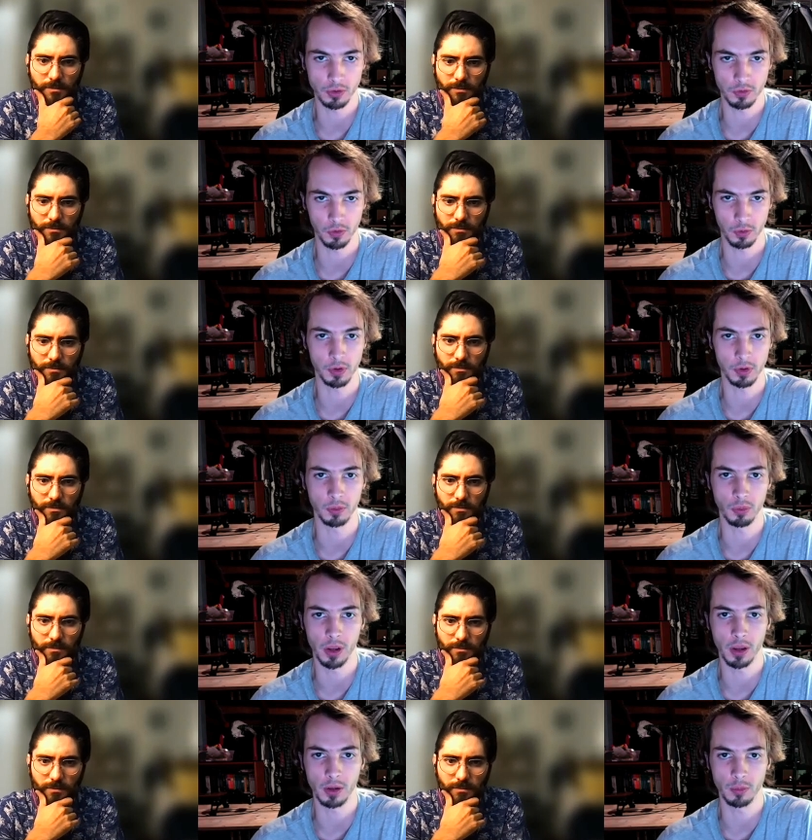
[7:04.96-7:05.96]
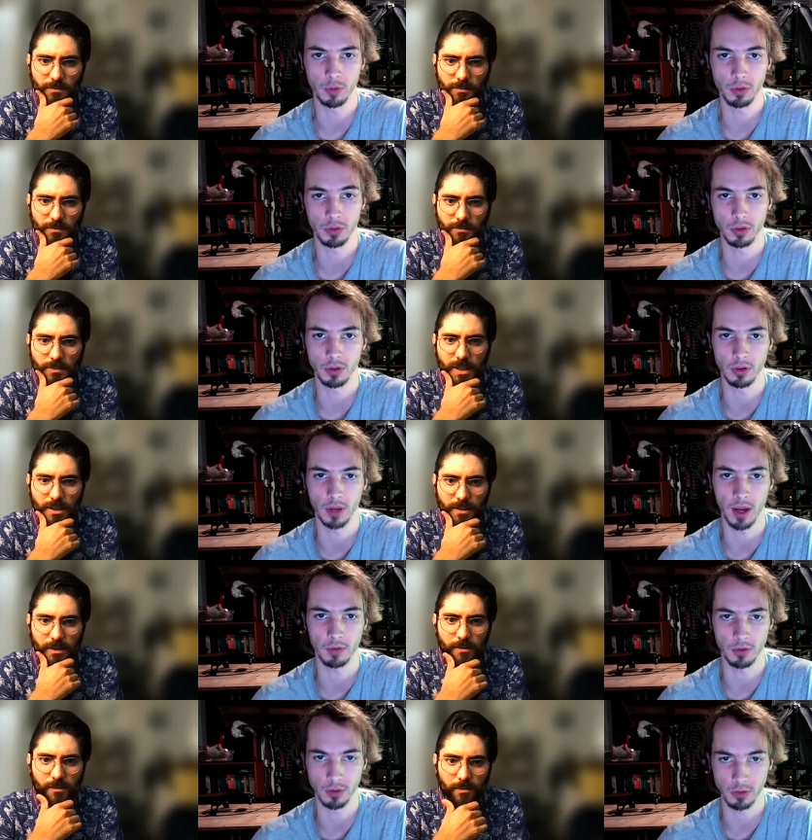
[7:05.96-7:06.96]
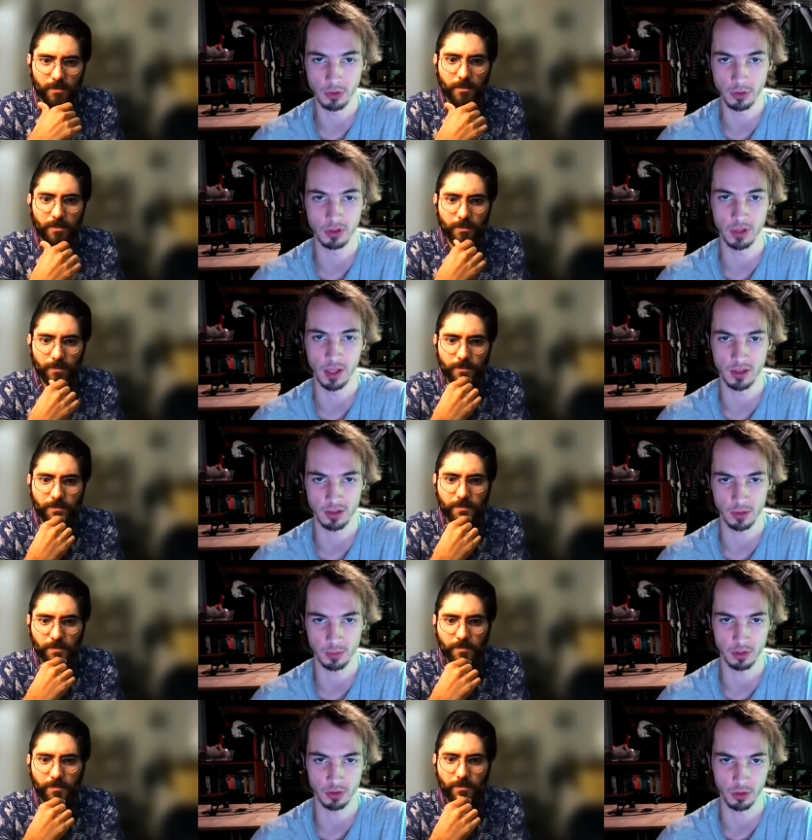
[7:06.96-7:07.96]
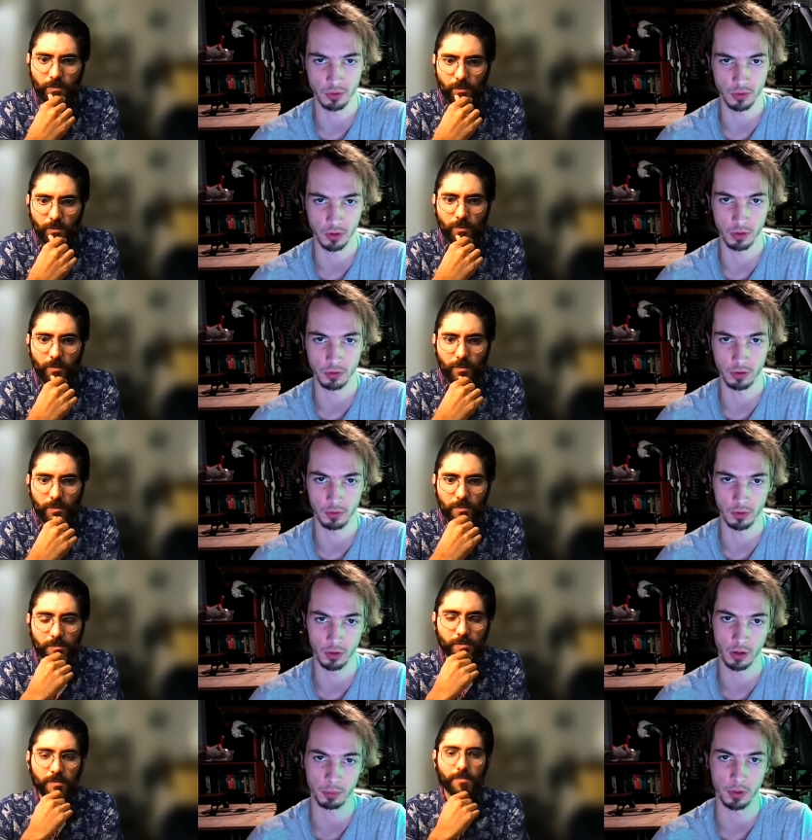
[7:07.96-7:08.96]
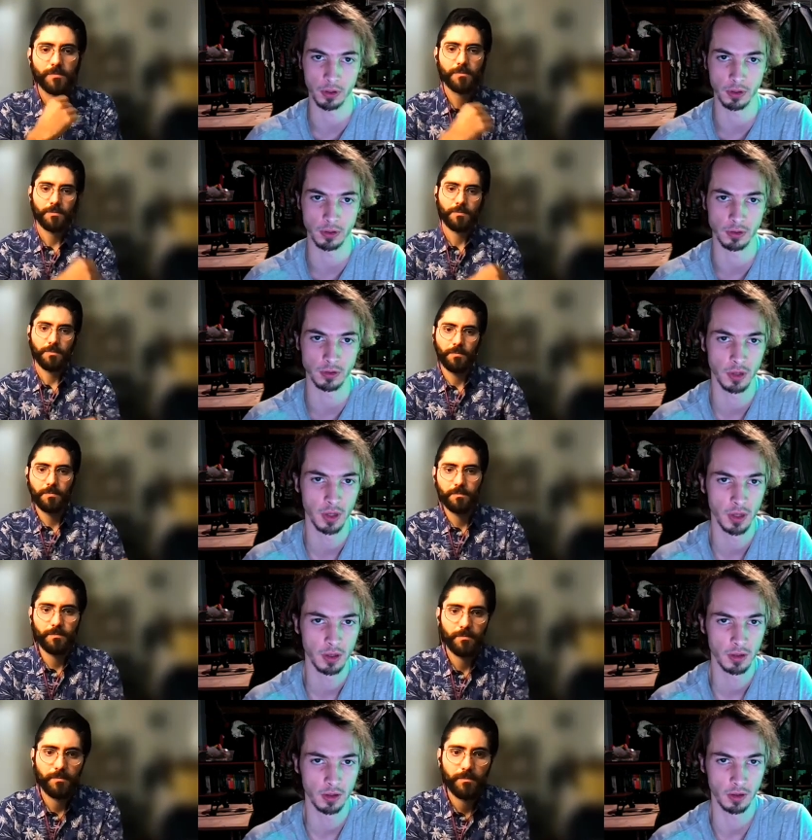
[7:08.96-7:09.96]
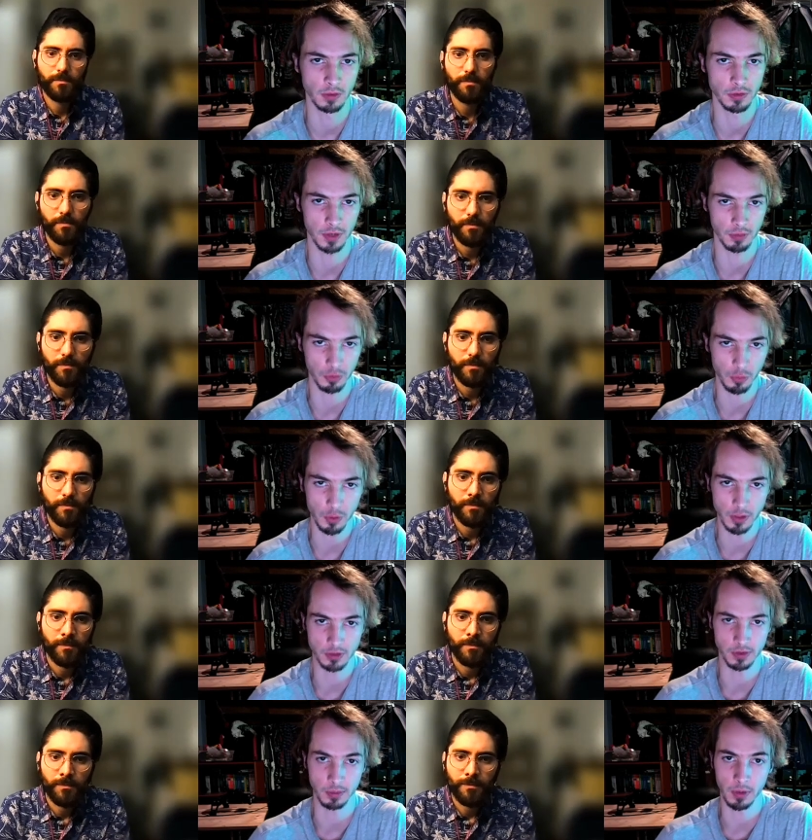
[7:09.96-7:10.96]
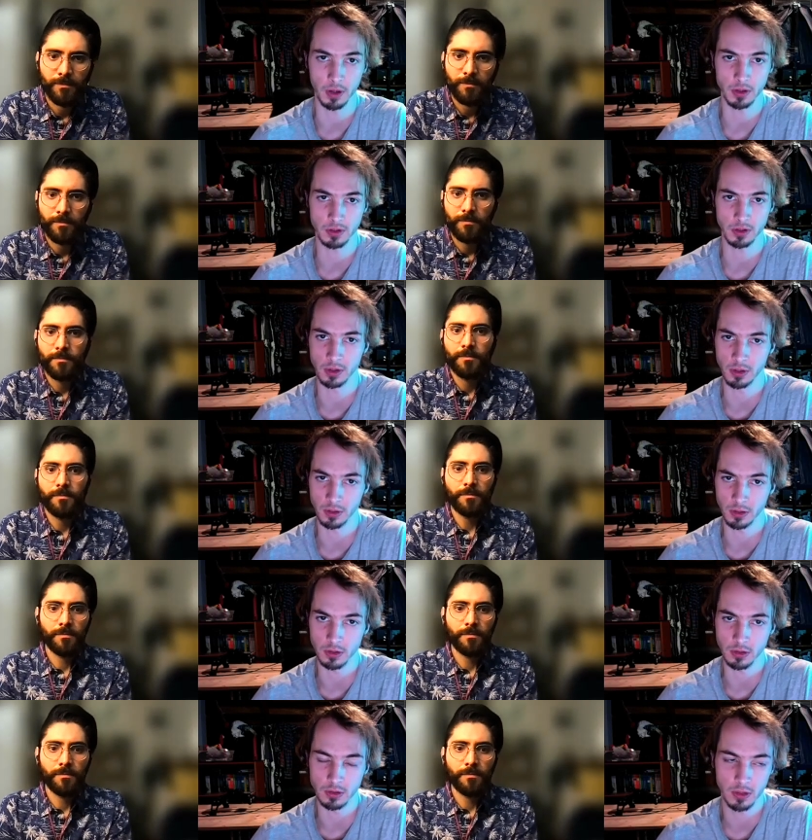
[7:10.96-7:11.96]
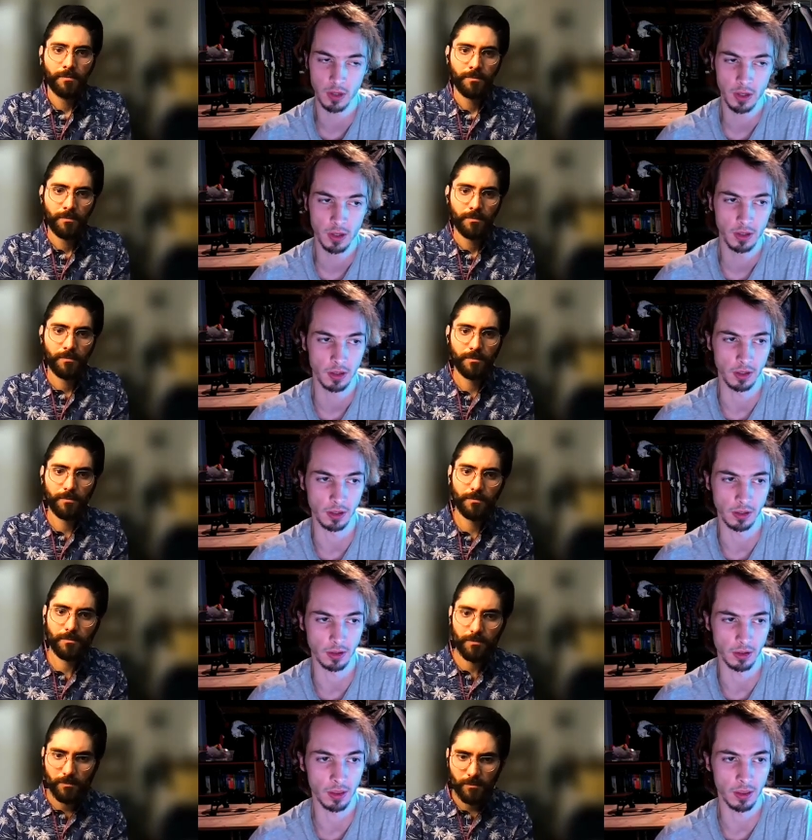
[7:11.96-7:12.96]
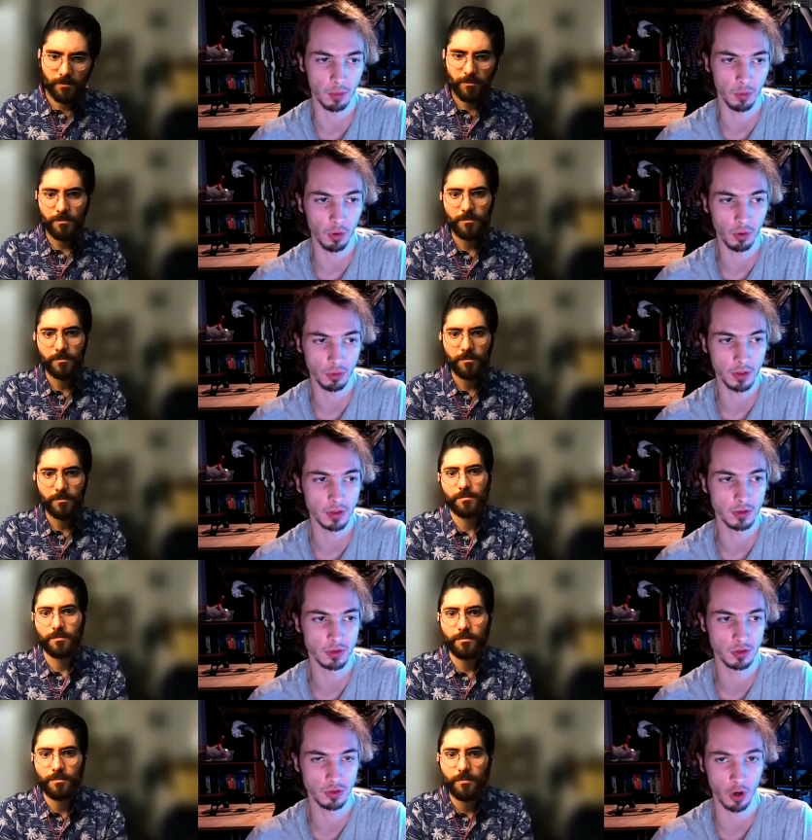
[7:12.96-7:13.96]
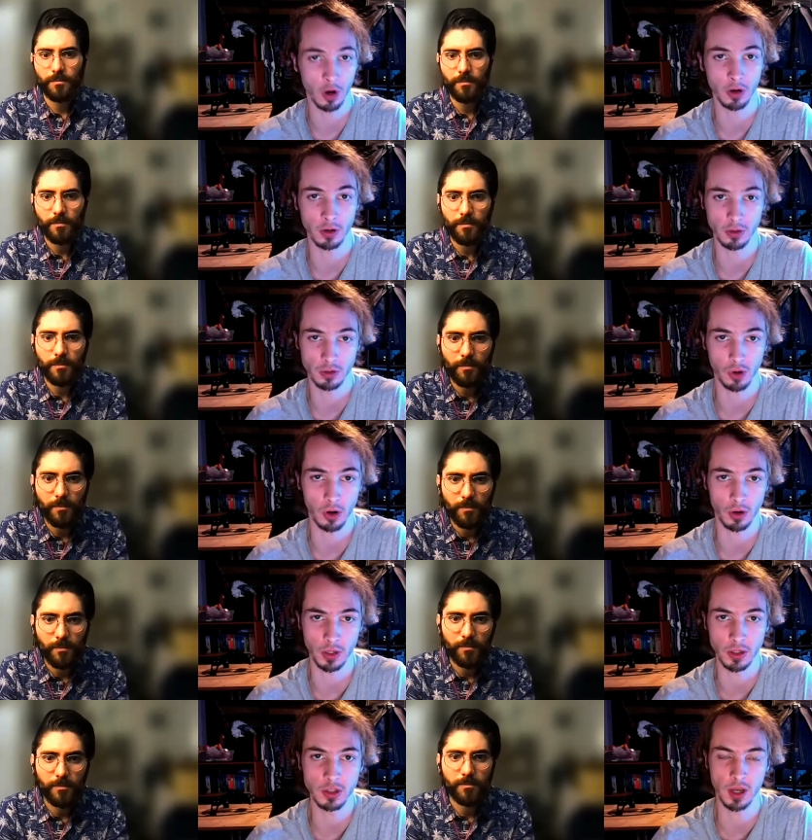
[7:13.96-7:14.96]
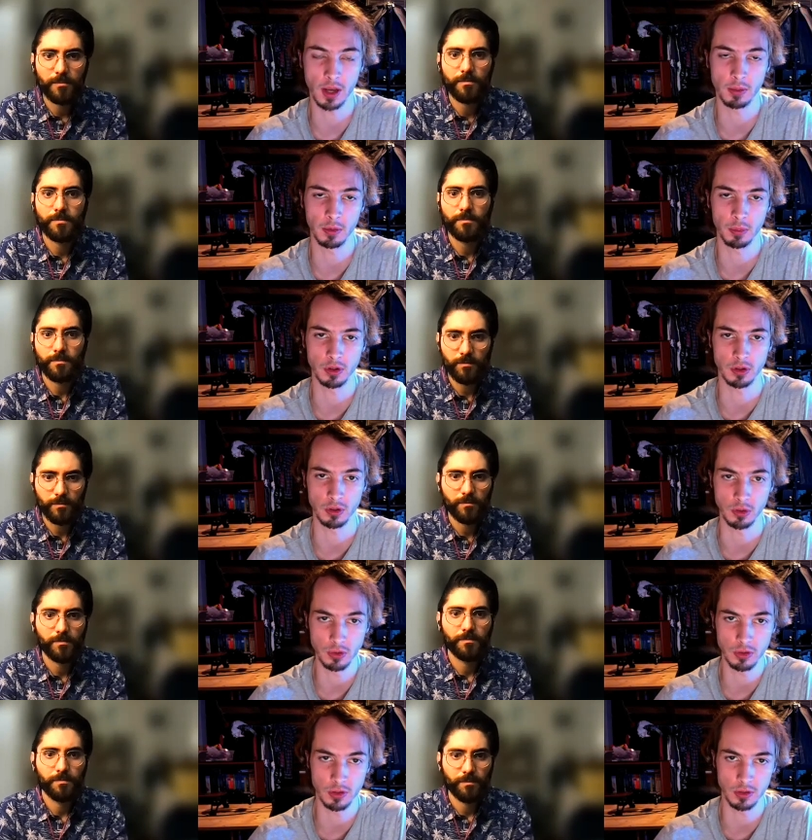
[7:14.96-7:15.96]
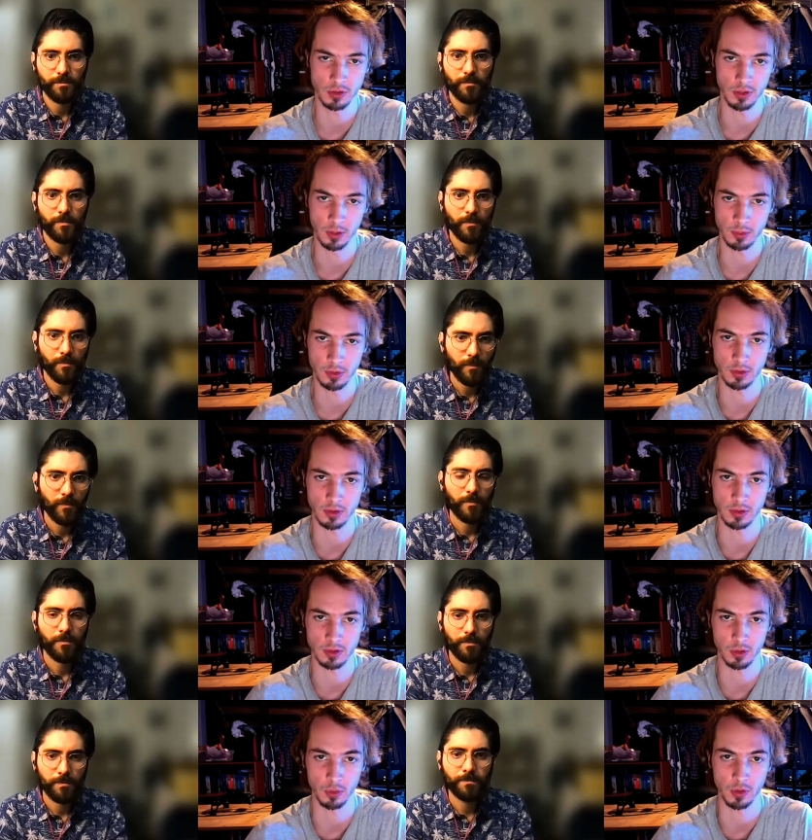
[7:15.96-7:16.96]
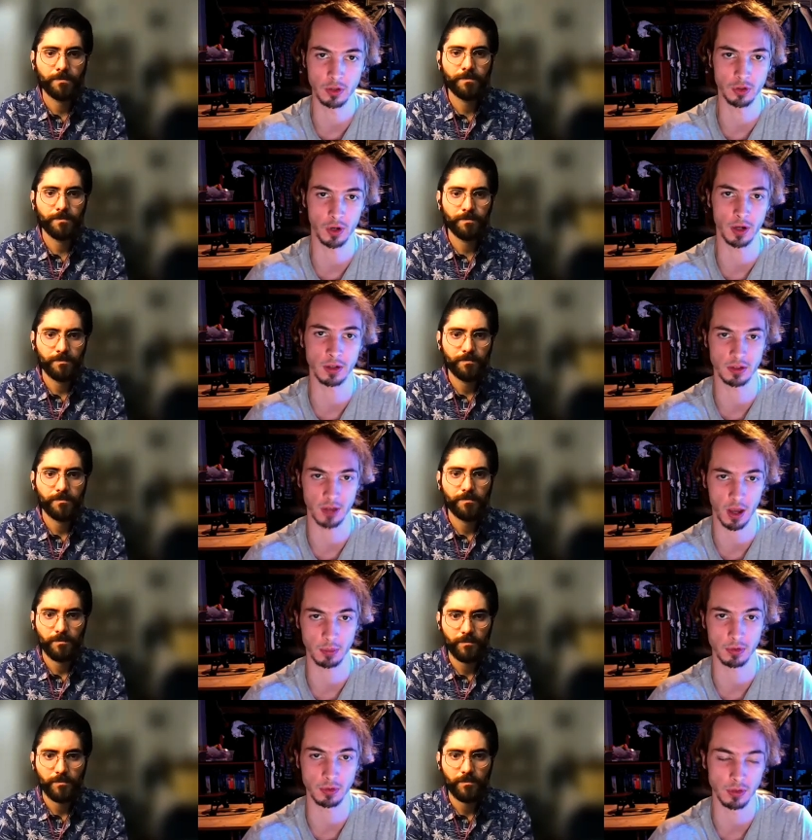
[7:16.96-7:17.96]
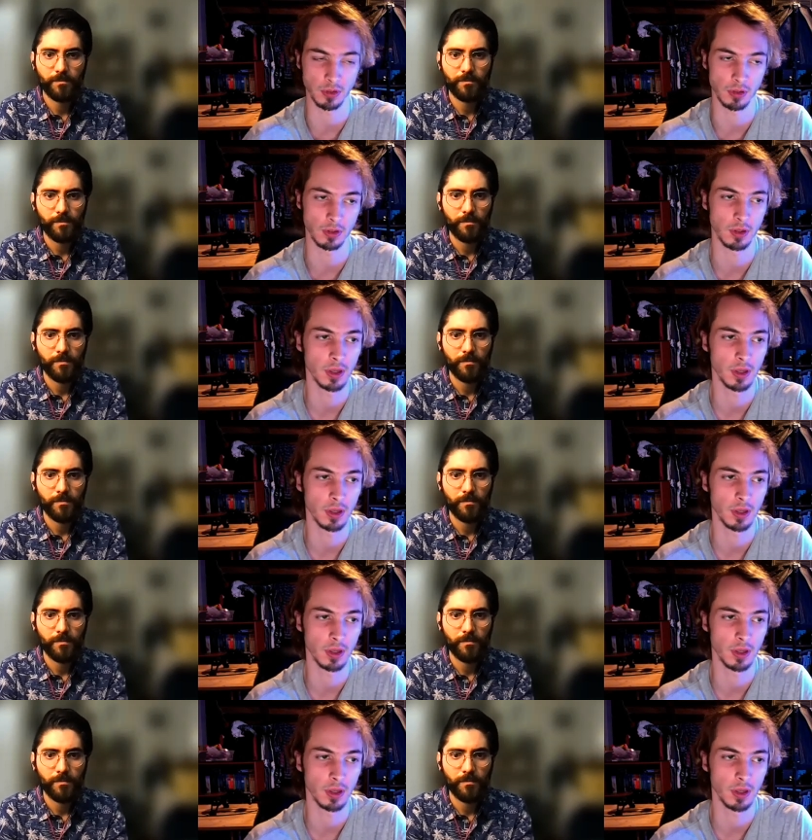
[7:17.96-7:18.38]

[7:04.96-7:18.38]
Speaker 1: formed in the brain with the after using that substance over and over for long periods of several weeks and months and then years, it, that road gets stronger and stronger each time the person uses a substance. And so when they try to mm-hmm. stop using it,